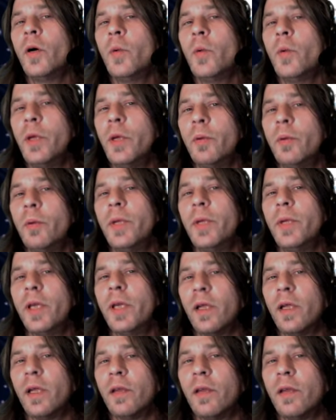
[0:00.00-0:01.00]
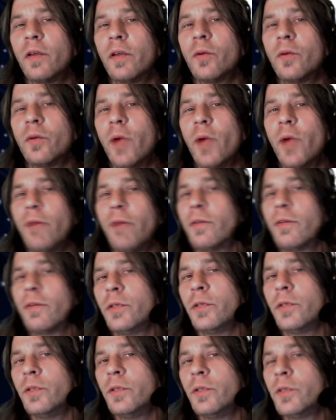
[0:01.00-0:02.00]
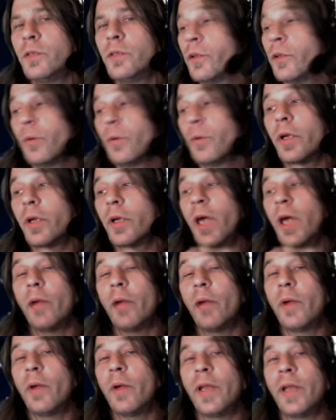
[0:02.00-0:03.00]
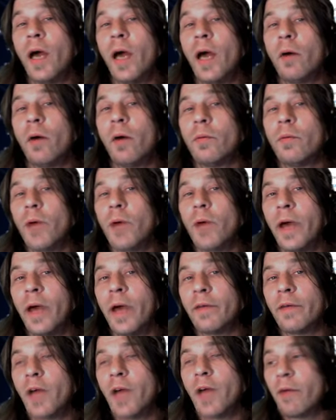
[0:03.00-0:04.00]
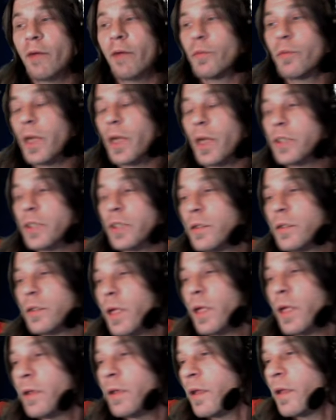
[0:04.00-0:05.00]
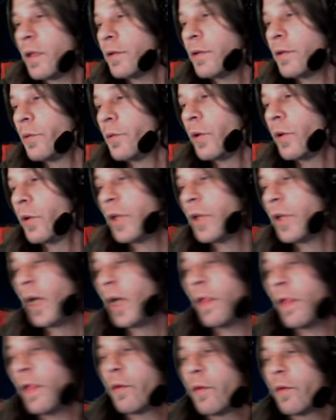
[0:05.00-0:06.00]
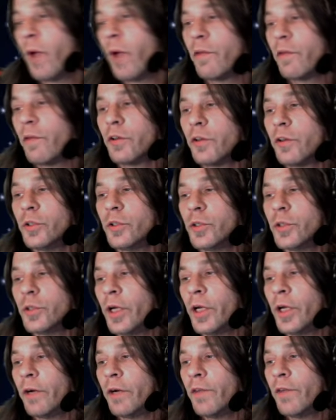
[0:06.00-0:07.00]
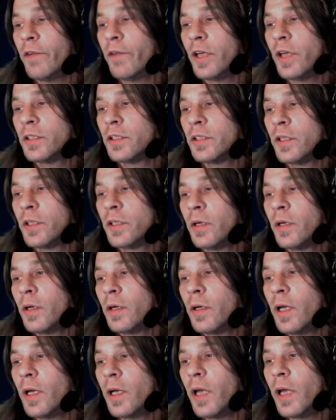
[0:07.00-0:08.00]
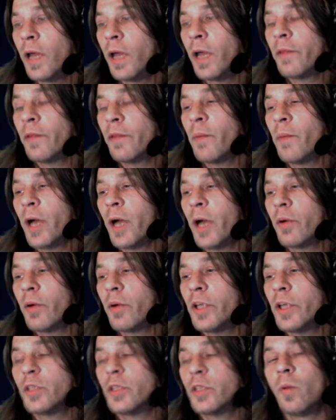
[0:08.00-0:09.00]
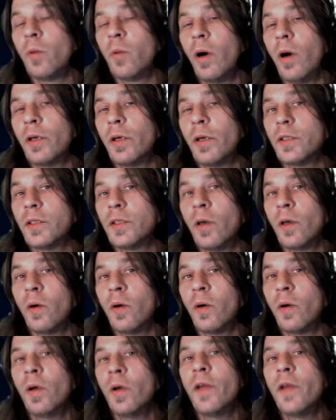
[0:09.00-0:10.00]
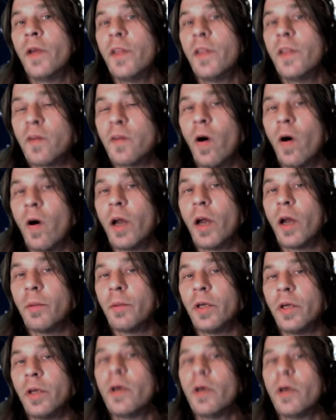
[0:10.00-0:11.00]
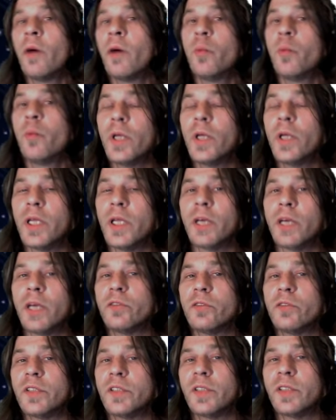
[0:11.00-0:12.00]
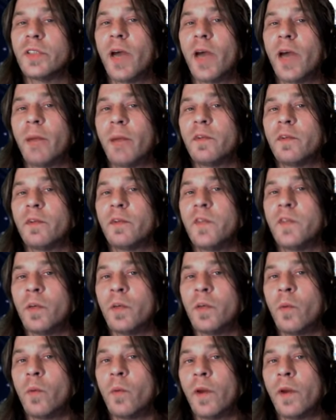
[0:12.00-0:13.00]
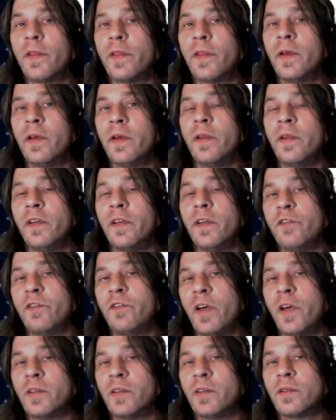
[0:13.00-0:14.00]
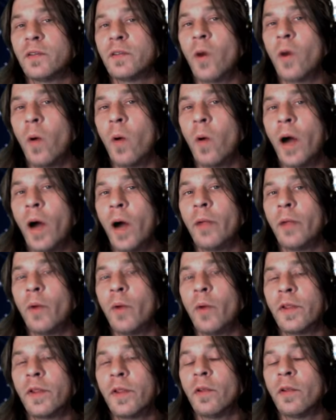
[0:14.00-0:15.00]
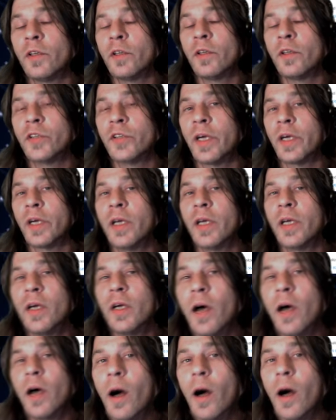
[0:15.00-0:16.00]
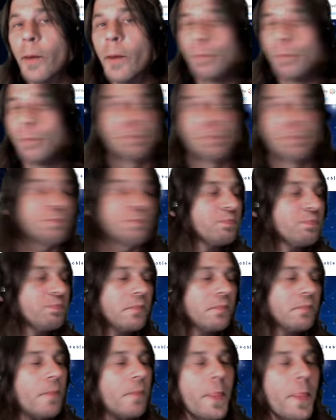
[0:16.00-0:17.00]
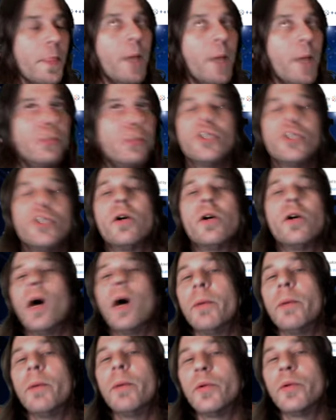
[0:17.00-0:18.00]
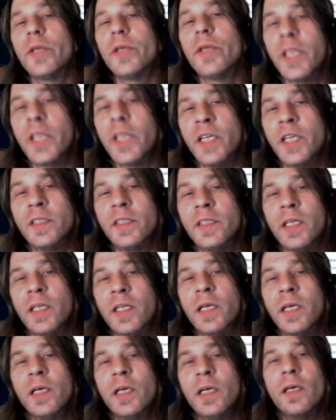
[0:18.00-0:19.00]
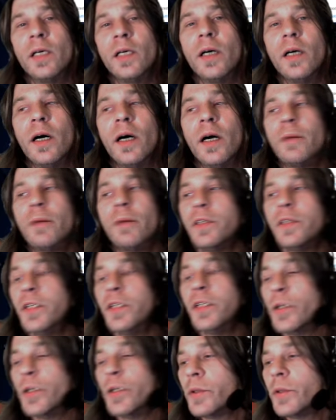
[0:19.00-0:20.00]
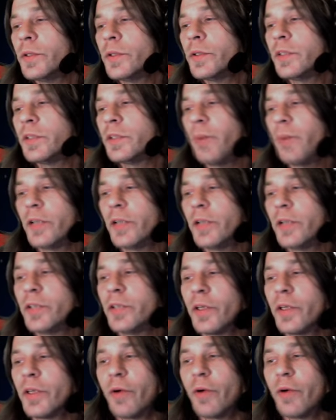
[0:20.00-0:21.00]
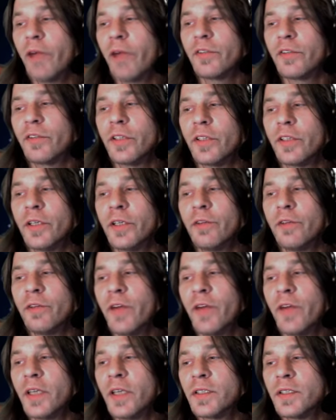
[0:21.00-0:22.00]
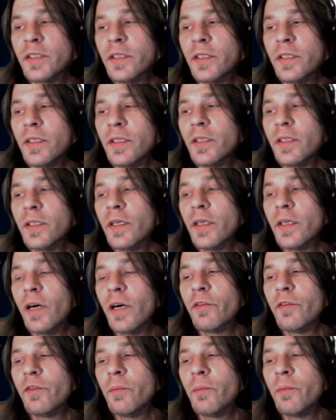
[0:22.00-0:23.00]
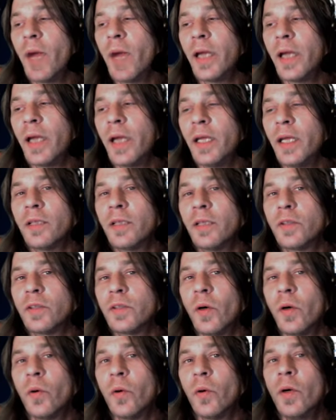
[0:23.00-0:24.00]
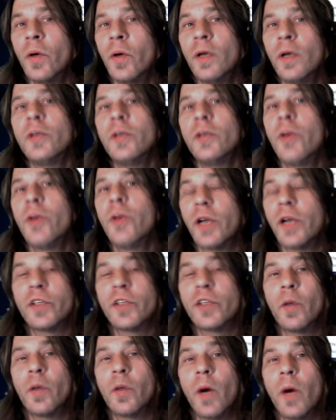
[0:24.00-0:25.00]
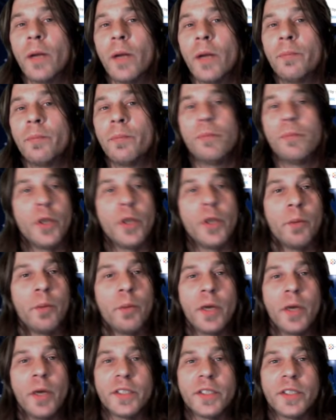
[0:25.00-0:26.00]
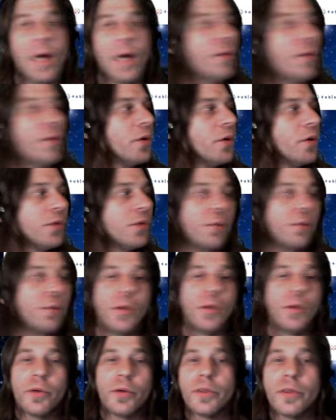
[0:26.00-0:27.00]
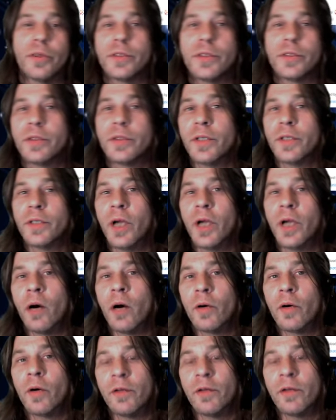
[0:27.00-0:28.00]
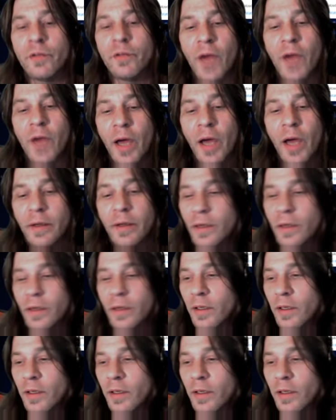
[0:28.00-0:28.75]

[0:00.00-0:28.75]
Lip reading: we will be getting the graphical user. They're working on it right now. I have confirmation that they're working on the graphical user interface and the migration wallet. So, this ought to be a really interesting time to see what these phases go on and what it looks like. I'm sure it'll all be really easy to use, especially the graphical interface for mining. So, you guys are going to want to, bust out those computers. If you've got